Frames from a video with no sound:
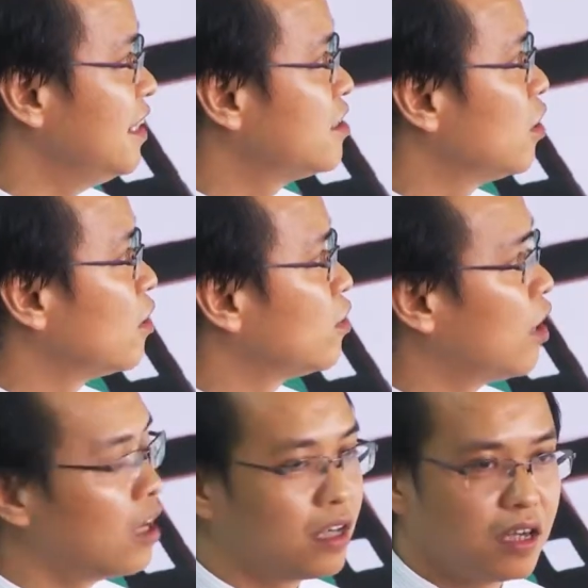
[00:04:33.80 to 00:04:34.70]
is
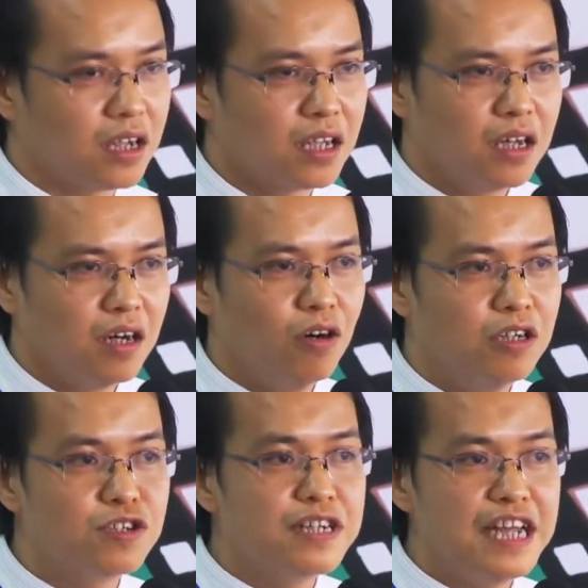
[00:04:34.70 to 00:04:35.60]
all
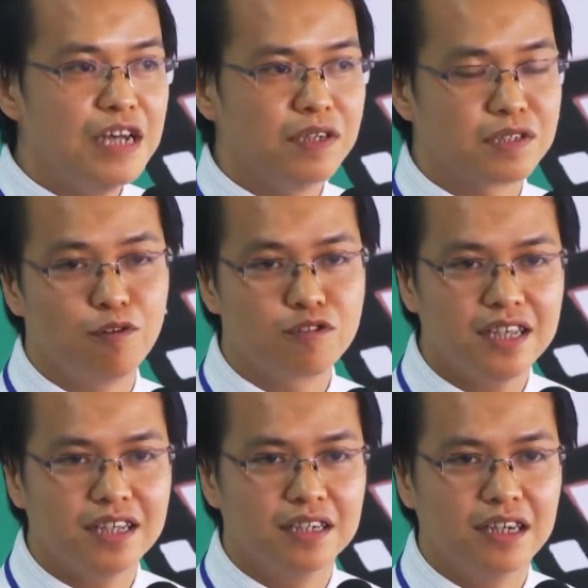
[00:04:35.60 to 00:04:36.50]
the members
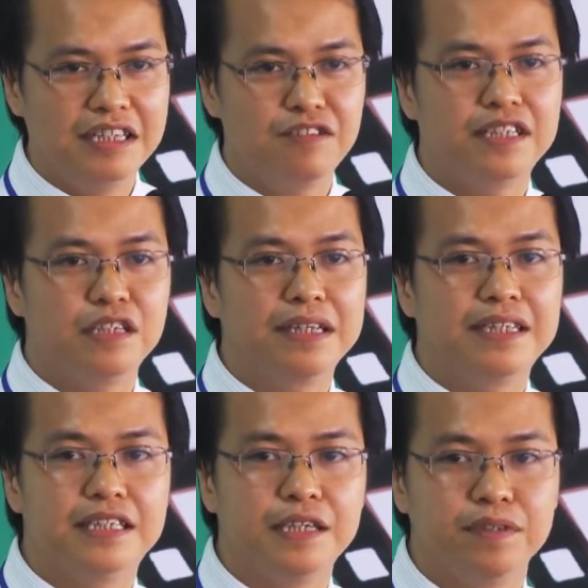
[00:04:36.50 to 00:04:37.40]
project SUST
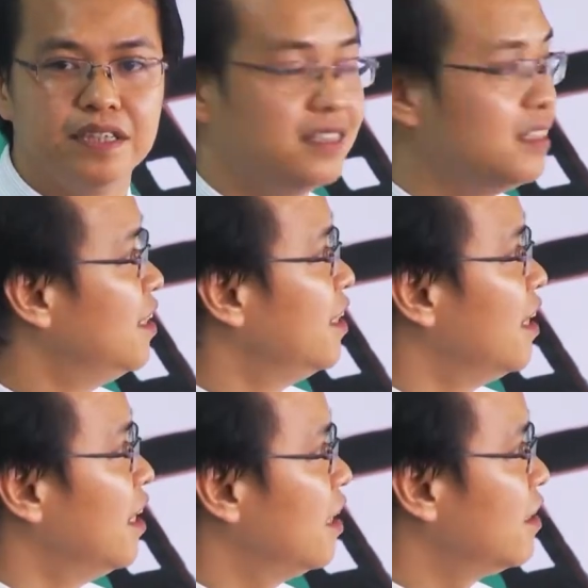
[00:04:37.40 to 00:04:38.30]
participate.
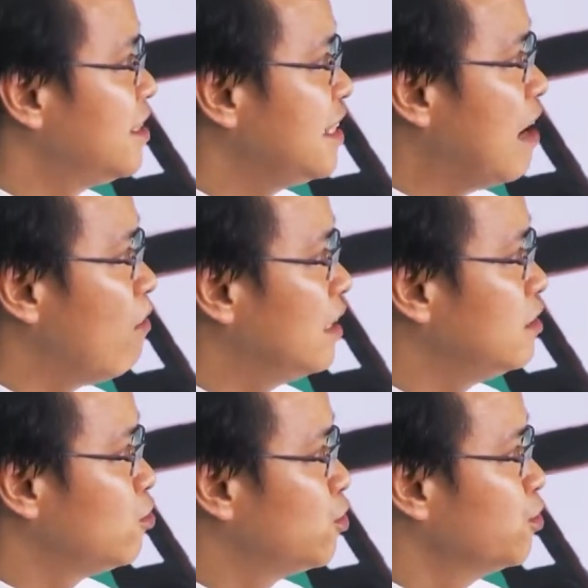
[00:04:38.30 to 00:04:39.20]
Asia
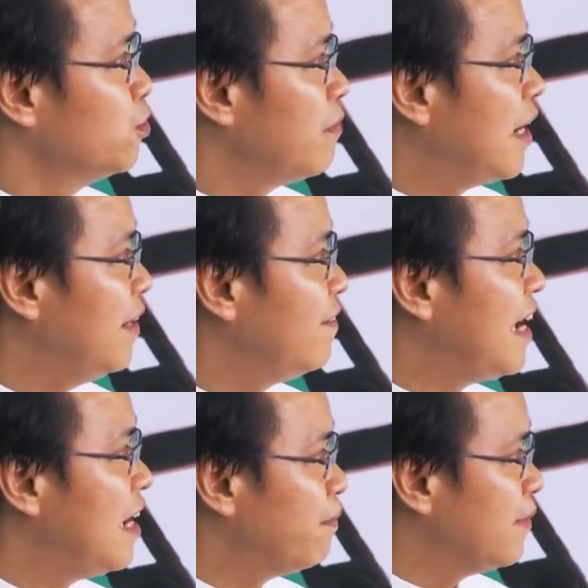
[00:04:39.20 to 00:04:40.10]
1, 2,
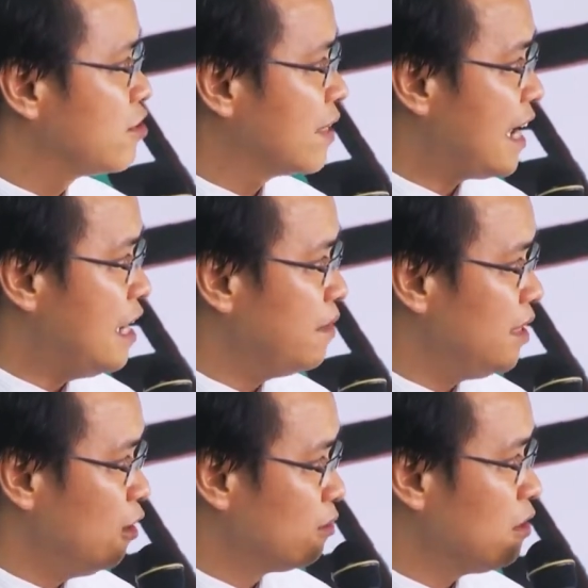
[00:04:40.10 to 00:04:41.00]
Maheva, Nusudet,
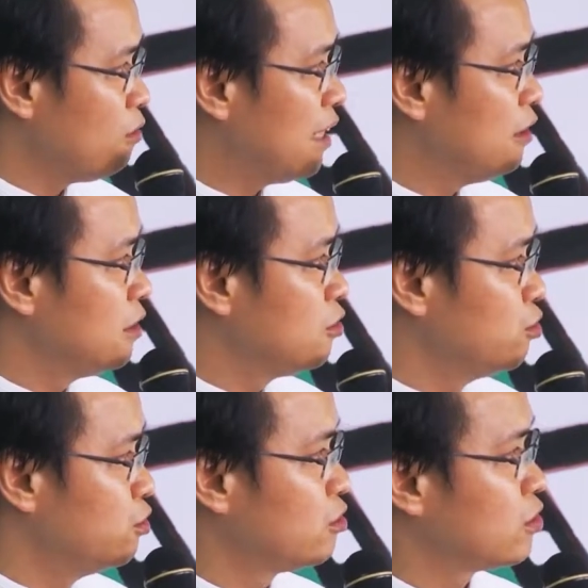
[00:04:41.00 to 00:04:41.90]
Lotus 1, Lotus
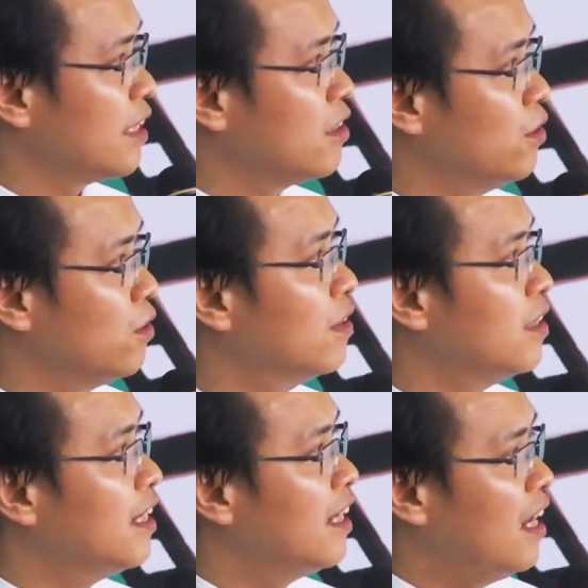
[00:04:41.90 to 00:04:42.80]
2, Techno,
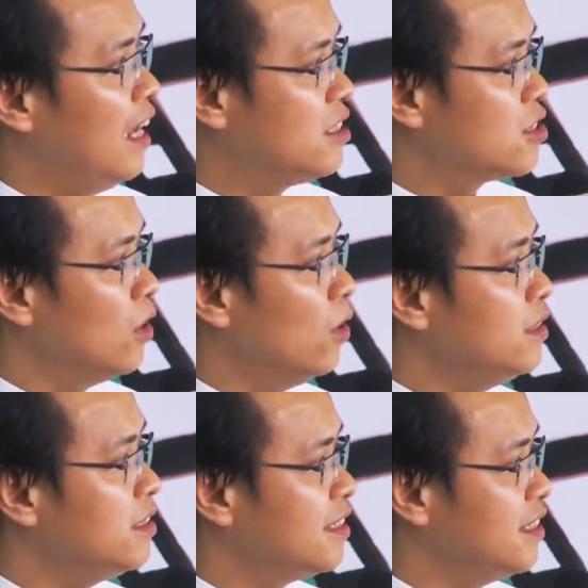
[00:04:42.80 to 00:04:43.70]
and
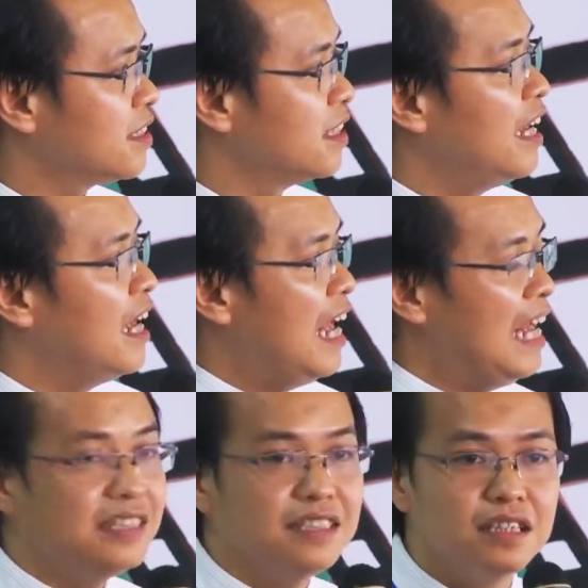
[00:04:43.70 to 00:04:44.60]
all this.
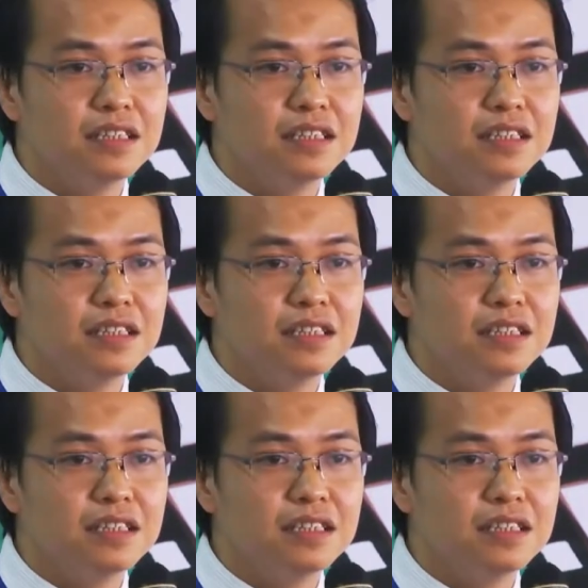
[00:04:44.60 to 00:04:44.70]
And